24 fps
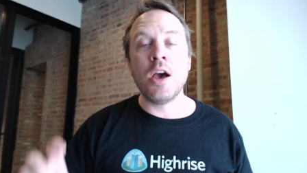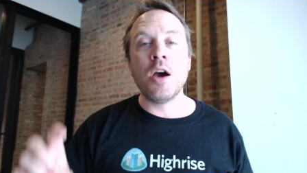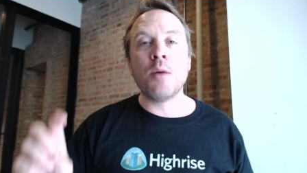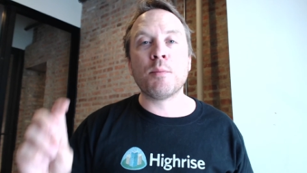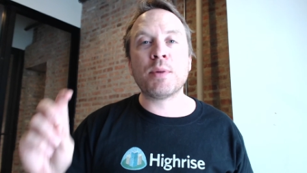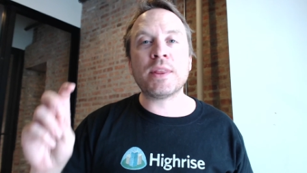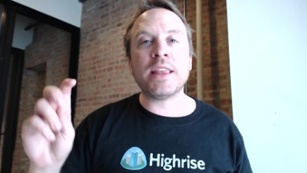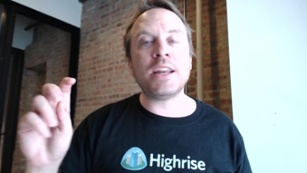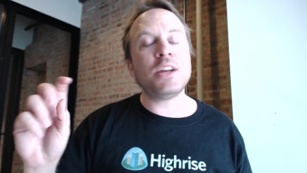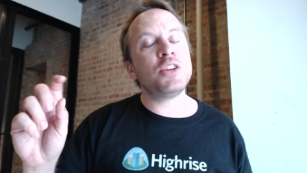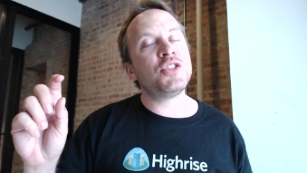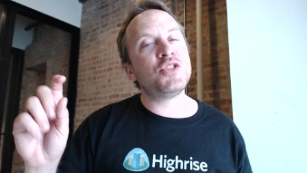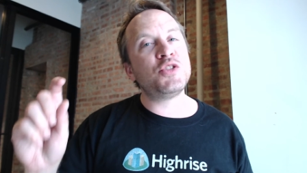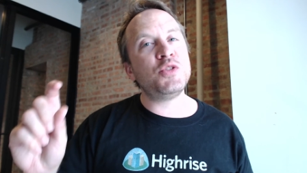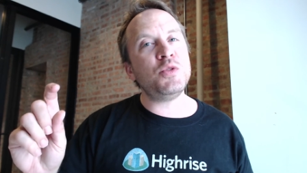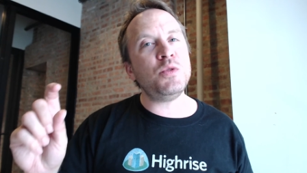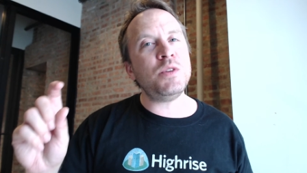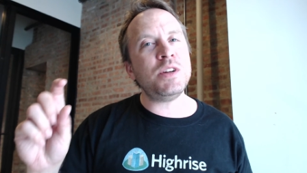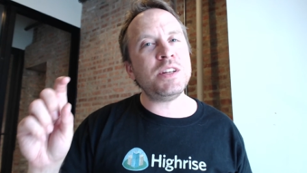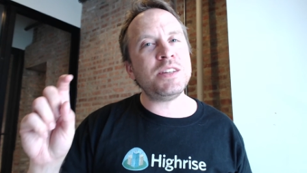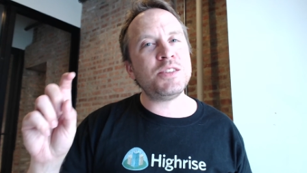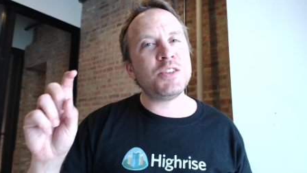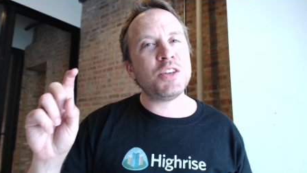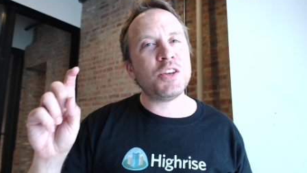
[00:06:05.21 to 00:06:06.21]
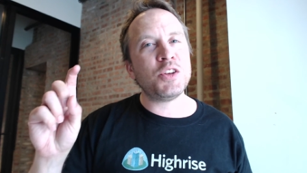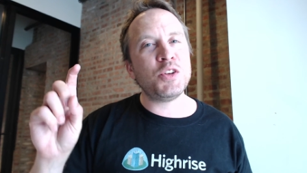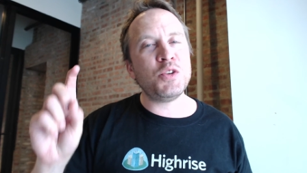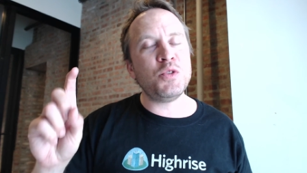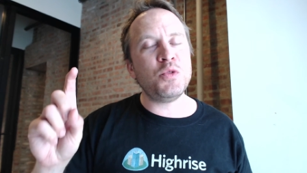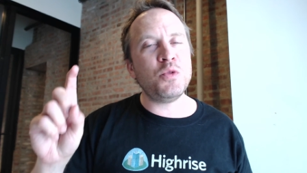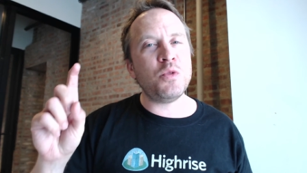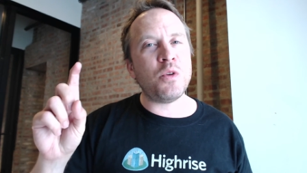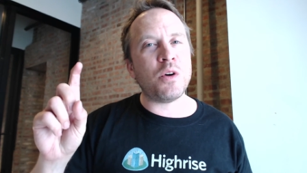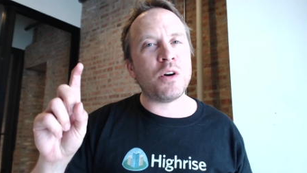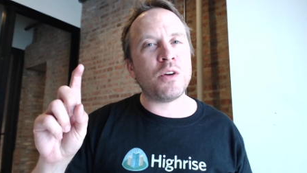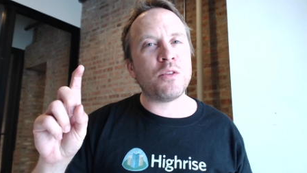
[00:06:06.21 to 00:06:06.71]
But then as soon as
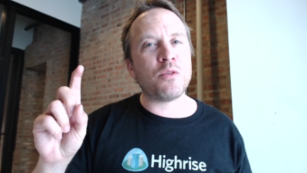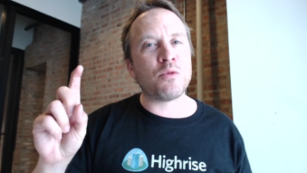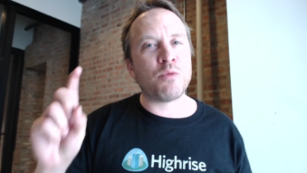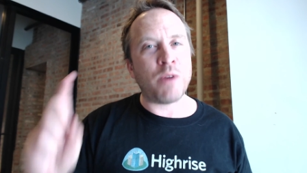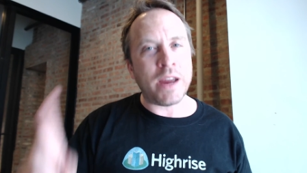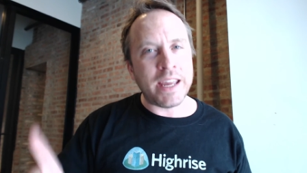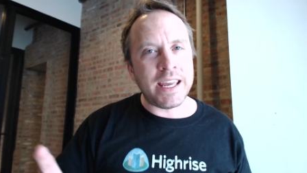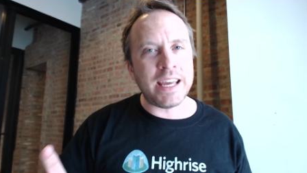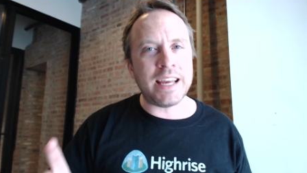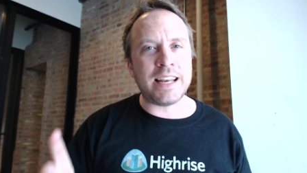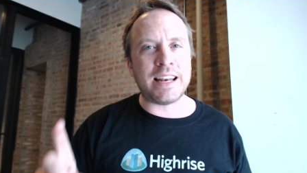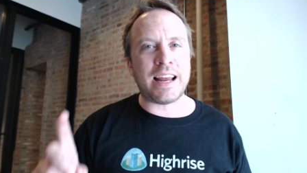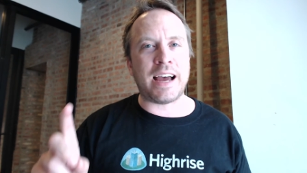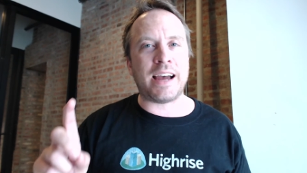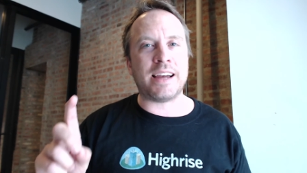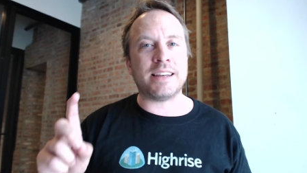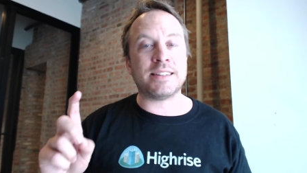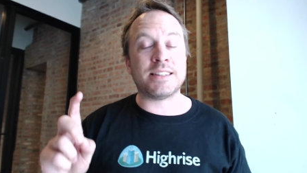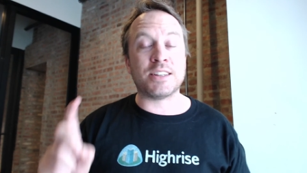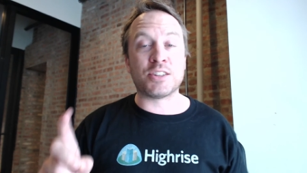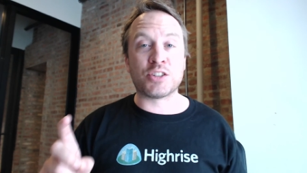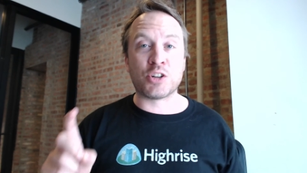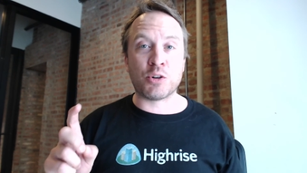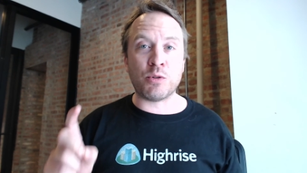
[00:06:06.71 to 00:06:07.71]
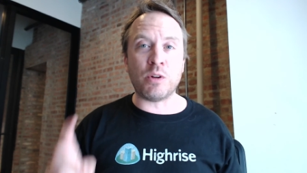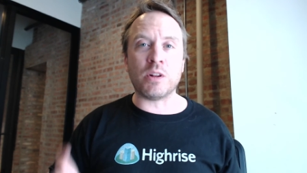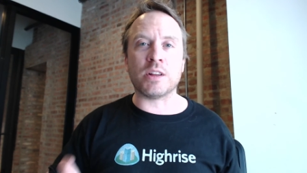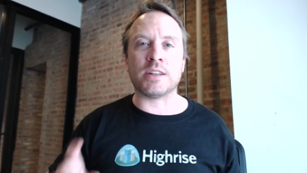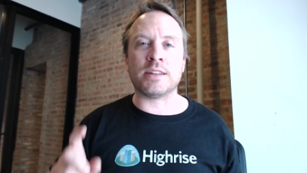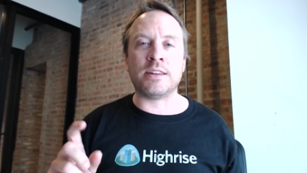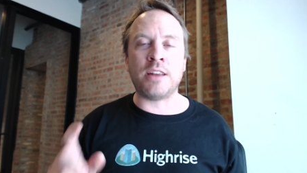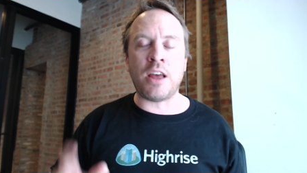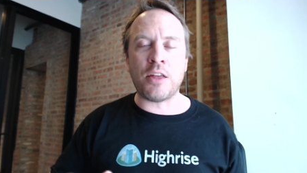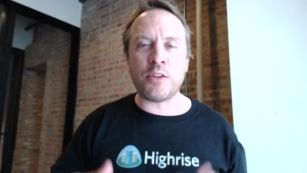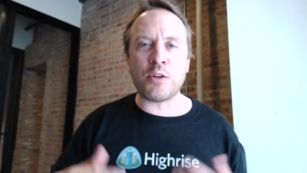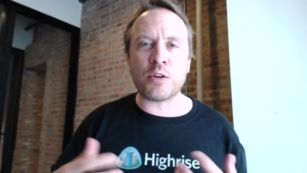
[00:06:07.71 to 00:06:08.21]
you recognize this gorilla,
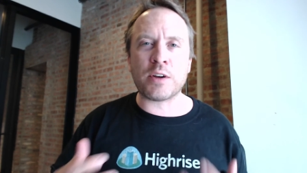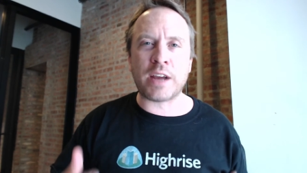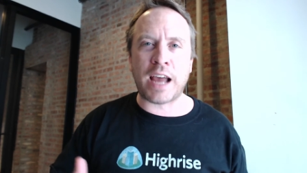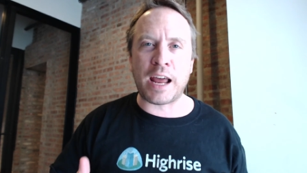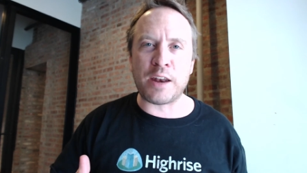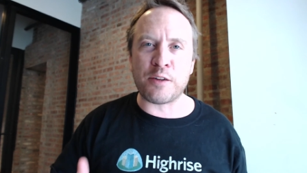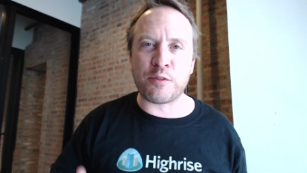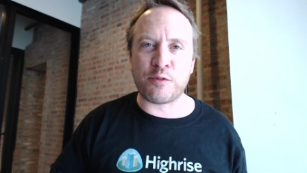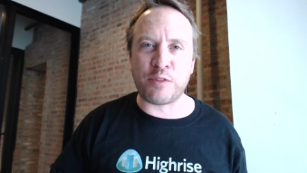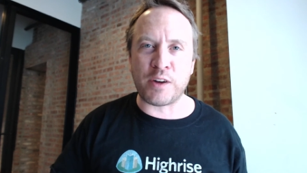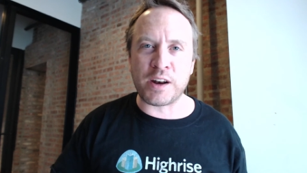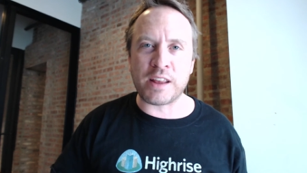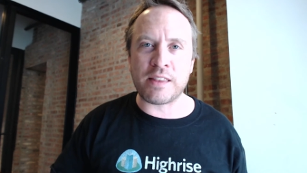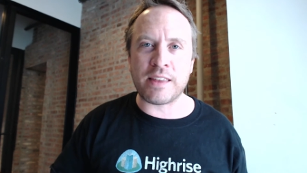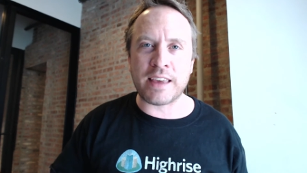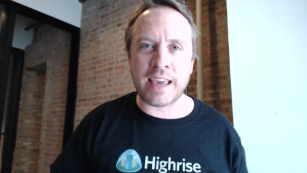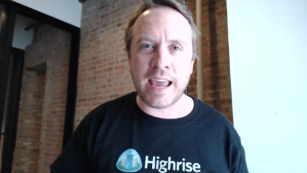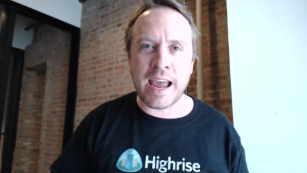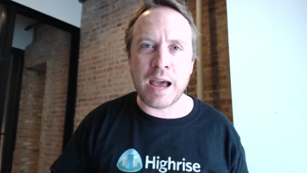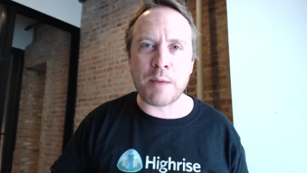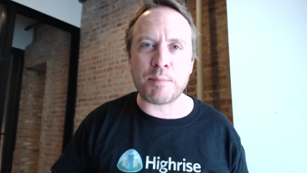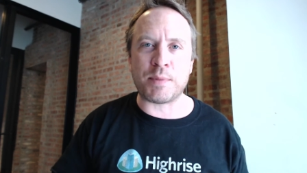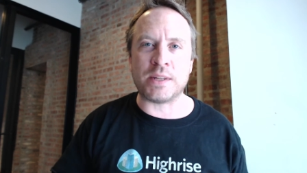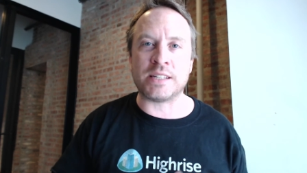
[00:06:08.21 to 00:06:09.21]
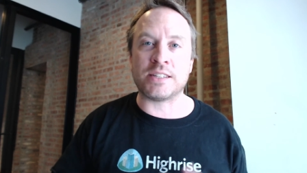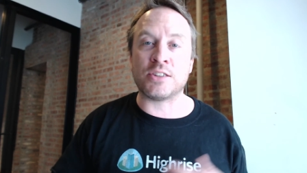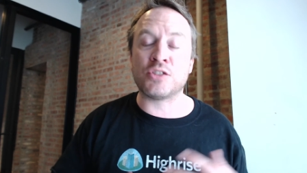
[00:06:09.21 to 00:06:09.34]
another kind of funny thing happens.